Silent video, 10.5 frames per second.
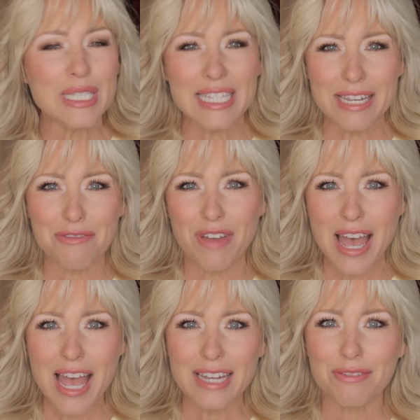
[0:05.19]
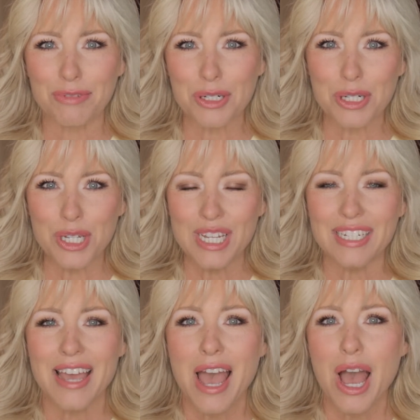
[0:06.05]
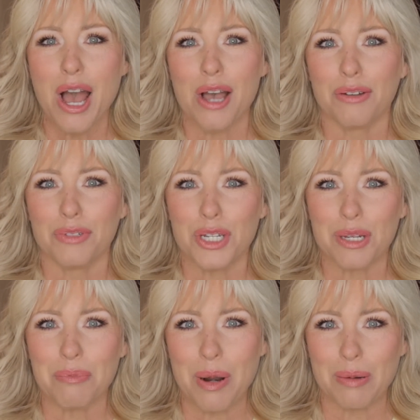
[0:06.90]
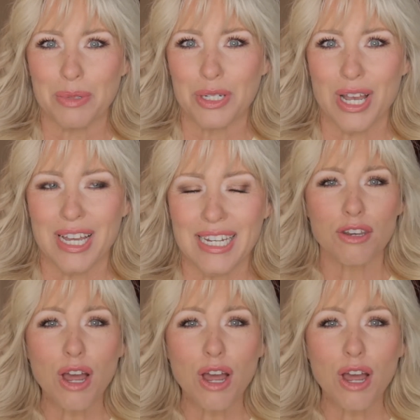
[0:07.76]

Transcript: Skinnified version of chicken parmesan.